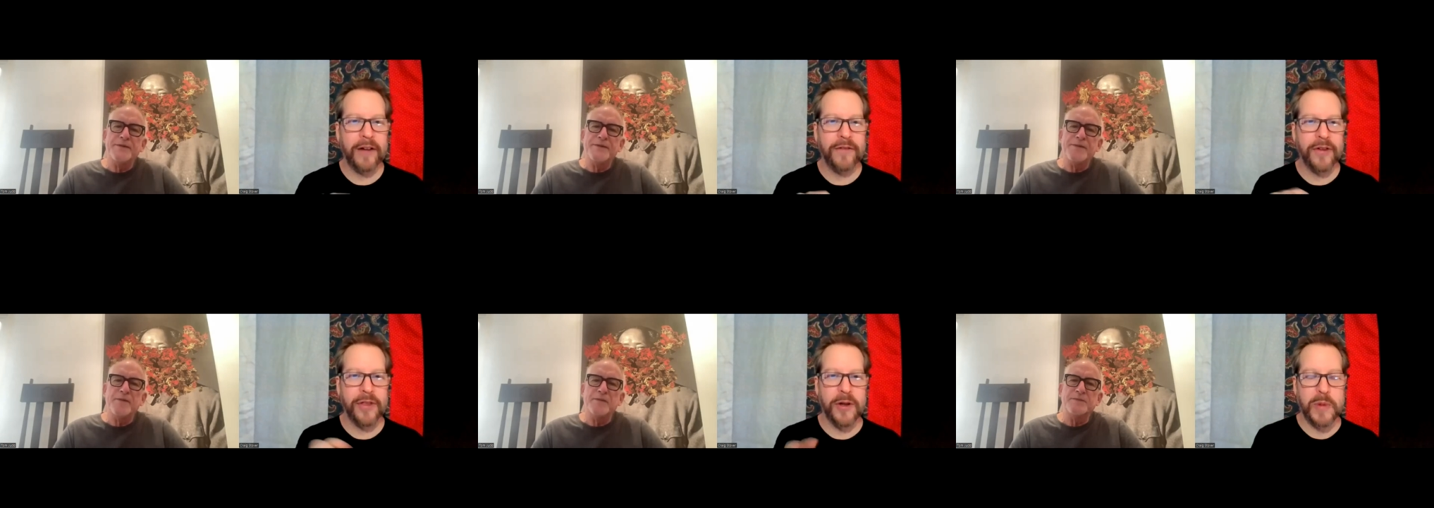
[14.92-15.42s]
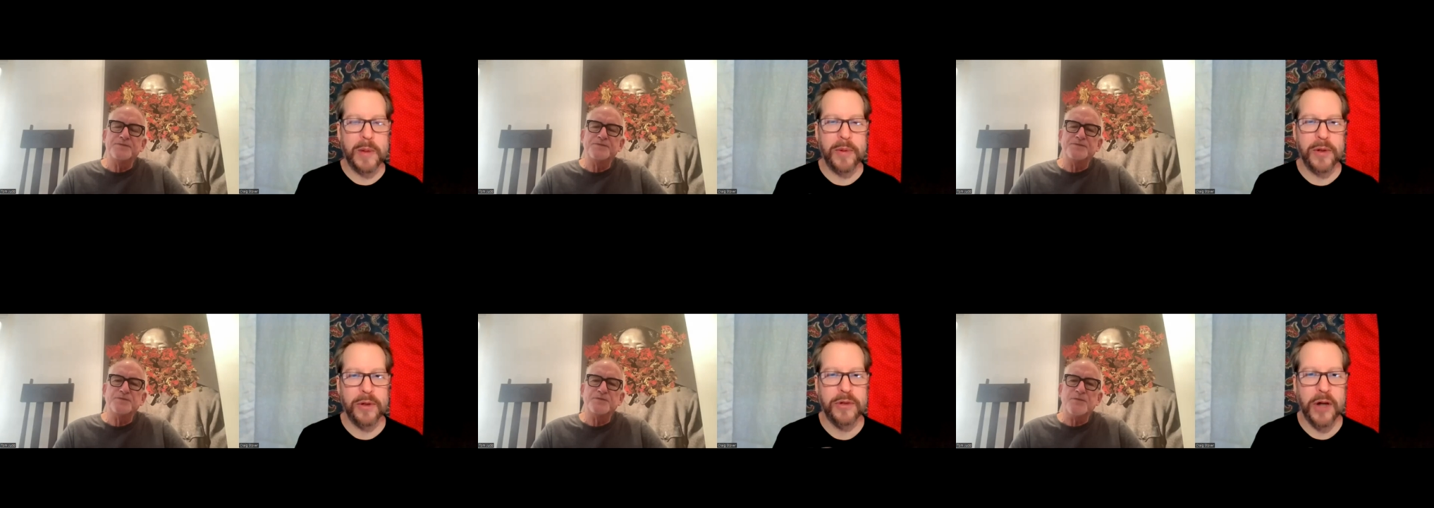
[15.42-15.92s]
Speaker 1: uh, for those
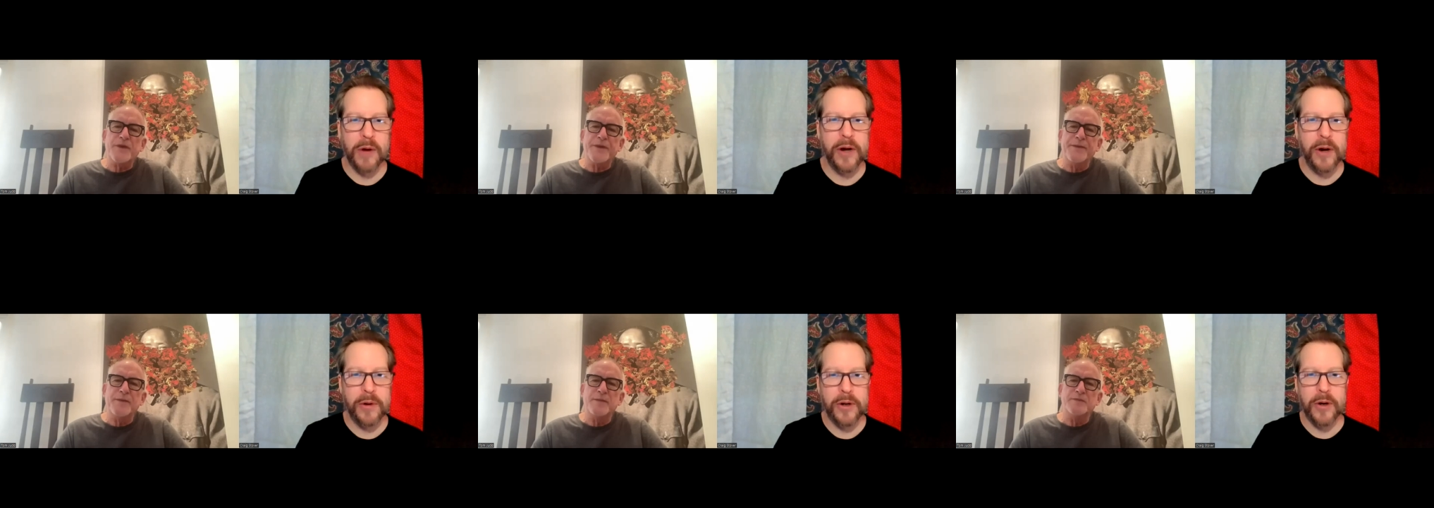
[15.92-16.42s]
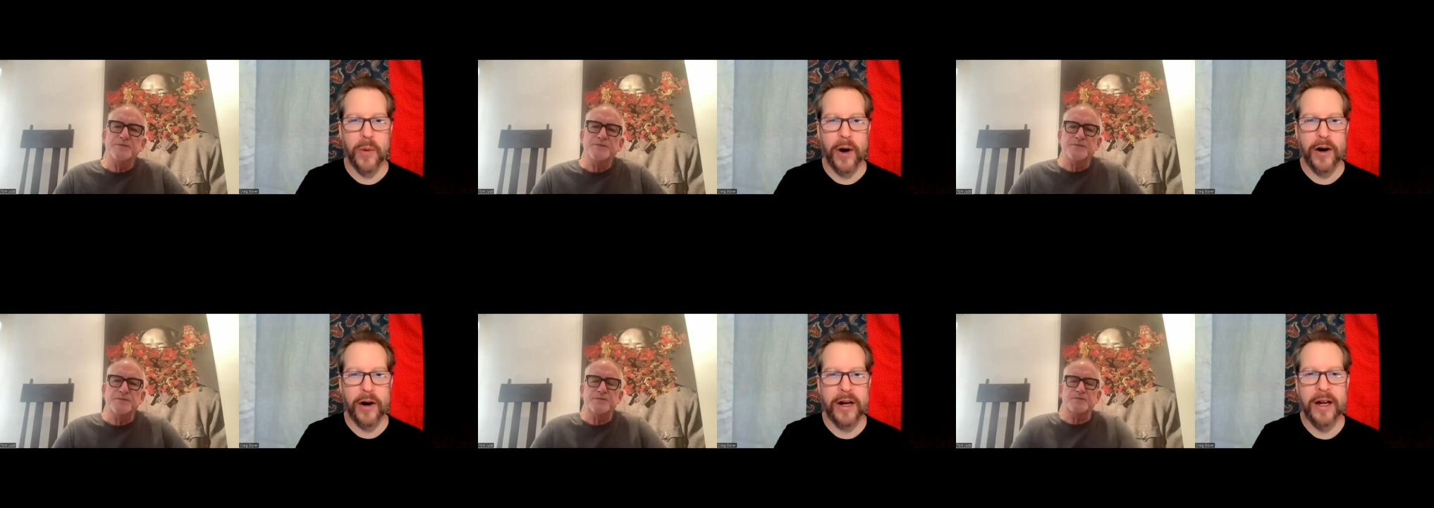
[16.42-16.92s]
people who don't know your
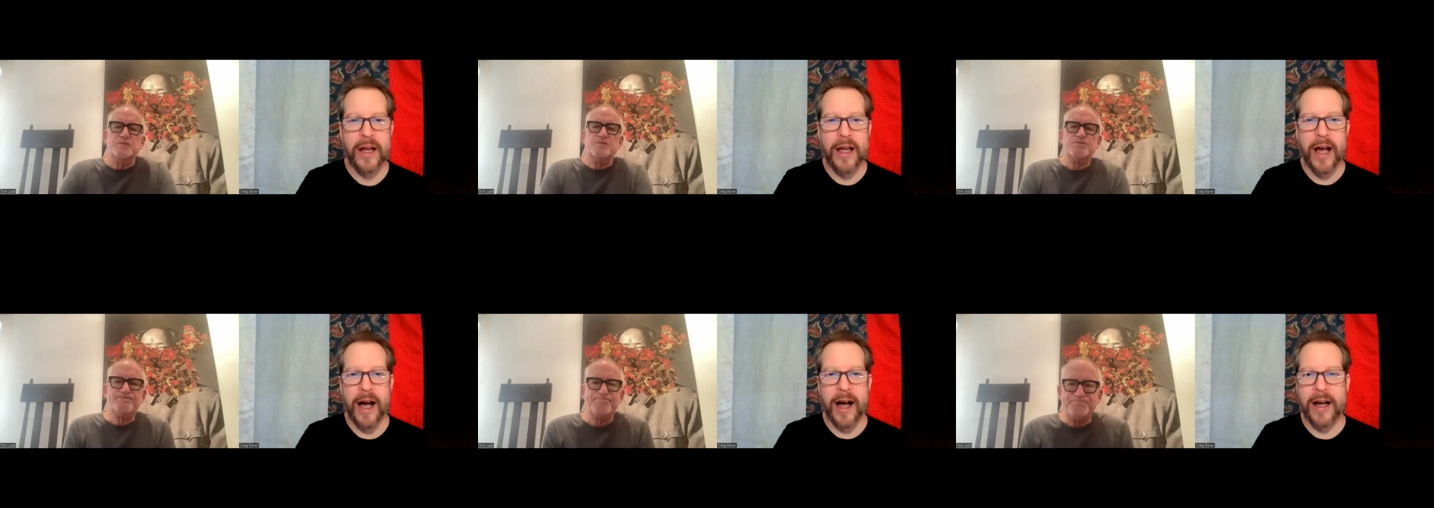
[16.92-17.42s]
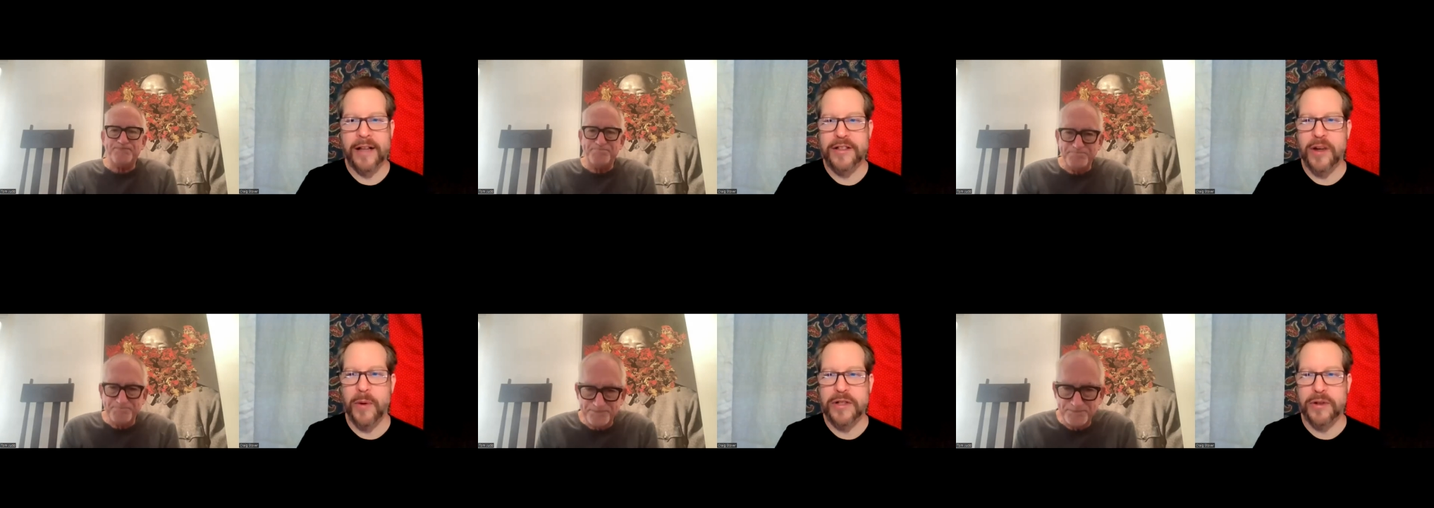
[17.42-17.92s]
work. Uh,
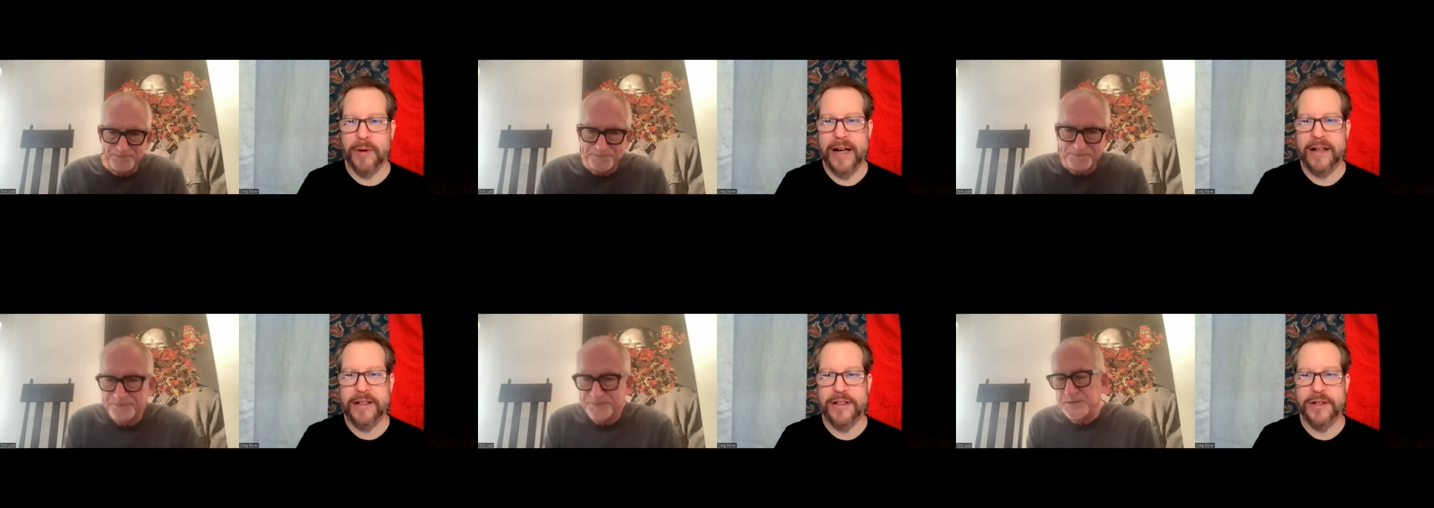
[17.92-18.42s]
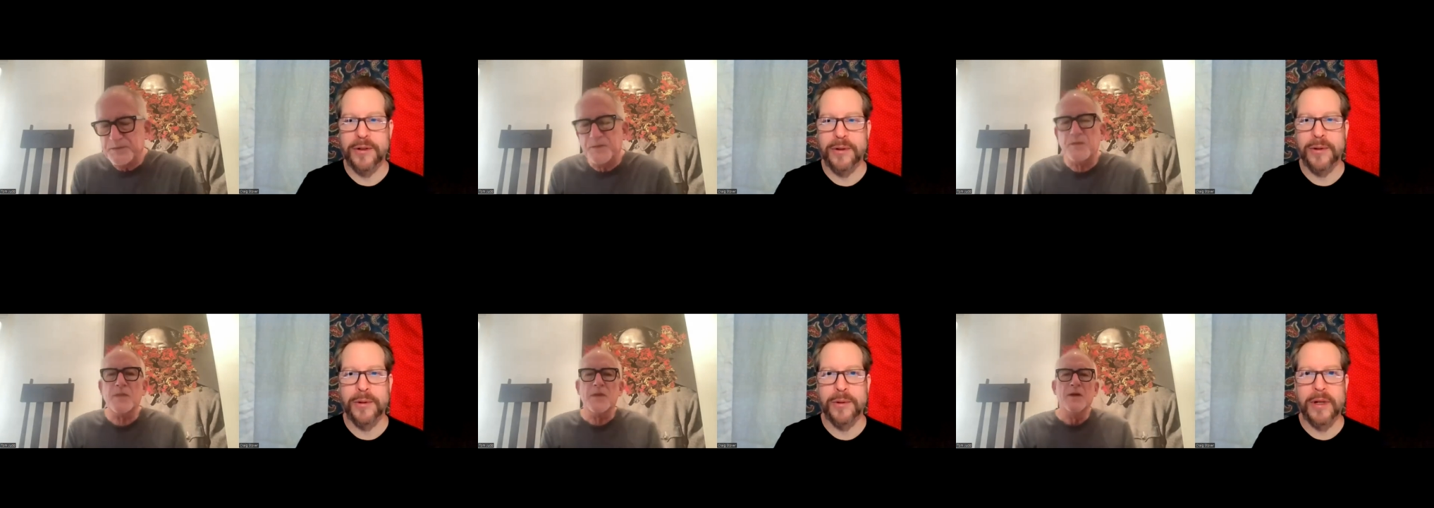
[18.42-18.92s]
it's always great
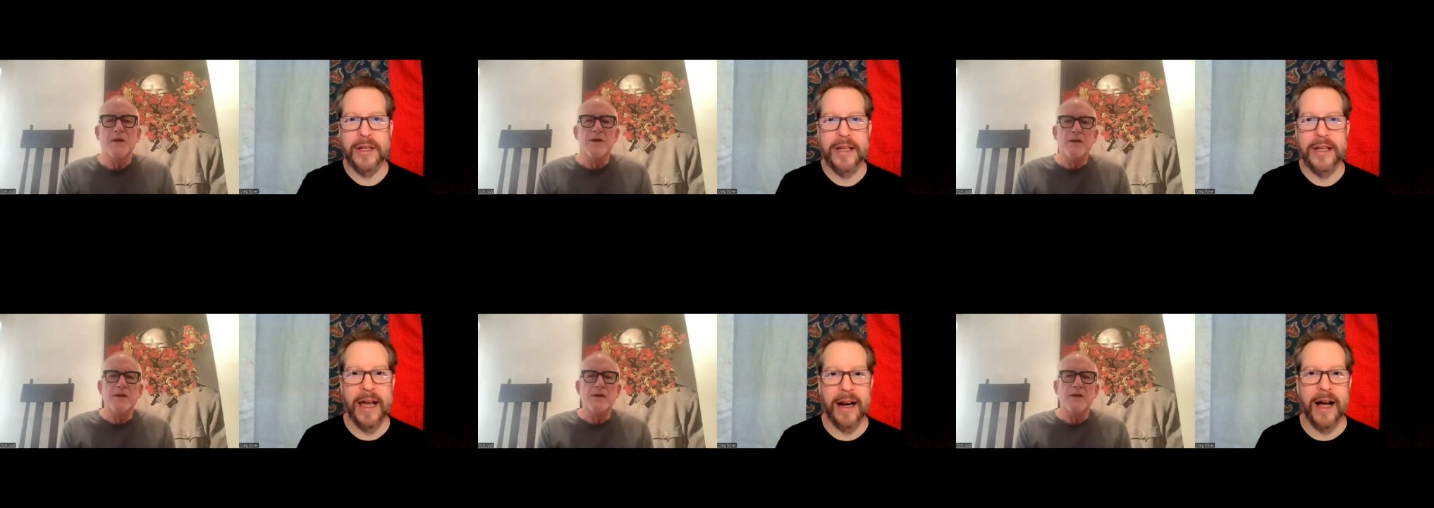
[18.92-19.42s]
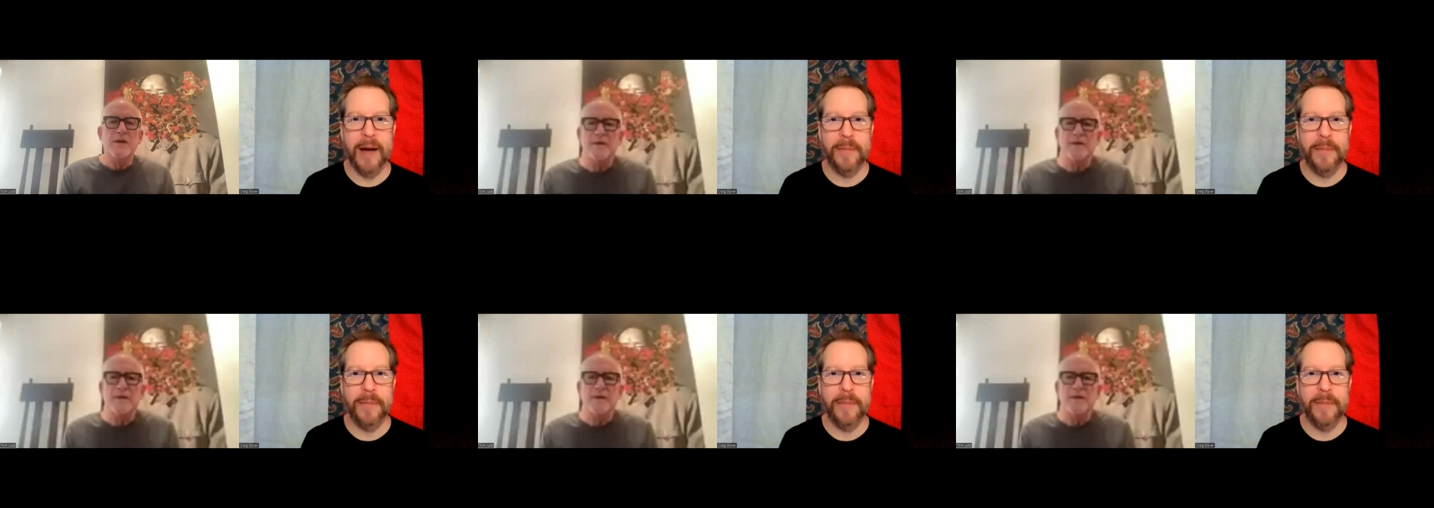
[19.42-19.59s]
to get a